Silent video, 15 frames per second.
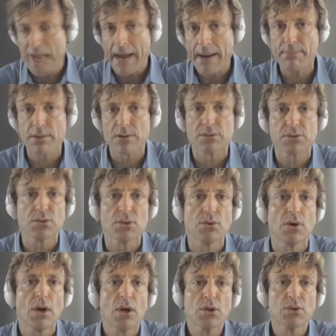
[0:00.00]
people
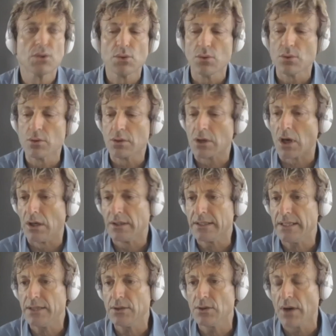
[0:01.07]
to
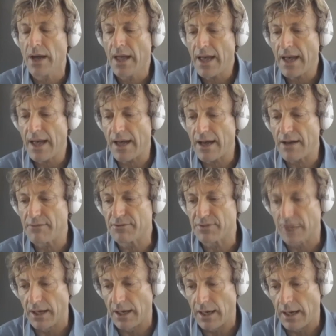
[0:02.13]
continue have
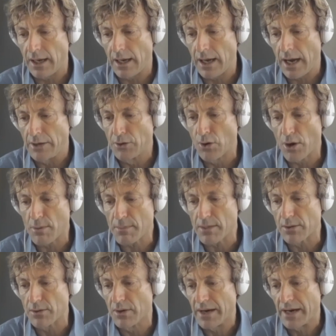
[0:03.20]
a
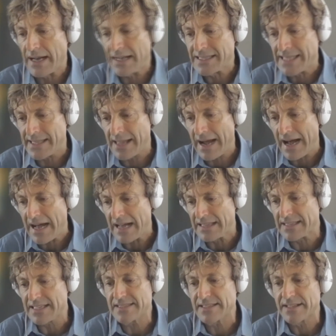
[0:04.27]
normal or
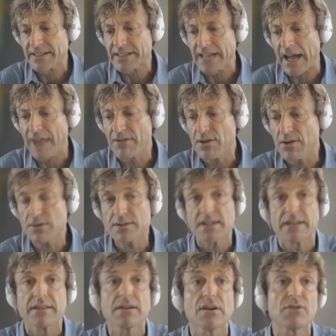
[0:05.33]
a decent livelihoods,
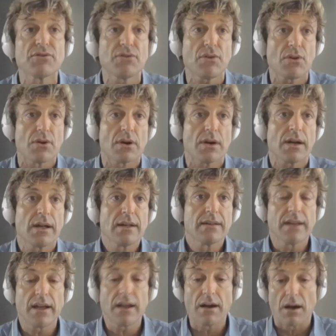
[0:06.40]
and therefore
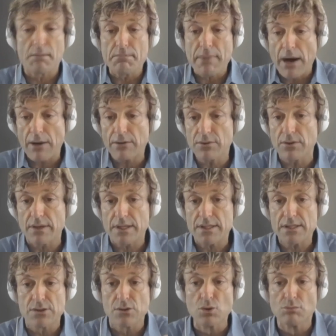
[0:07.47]
they are
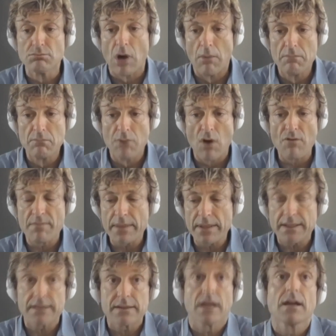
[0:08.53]
boundaries to
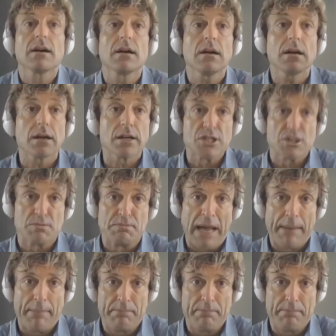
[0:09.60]
movement that encourage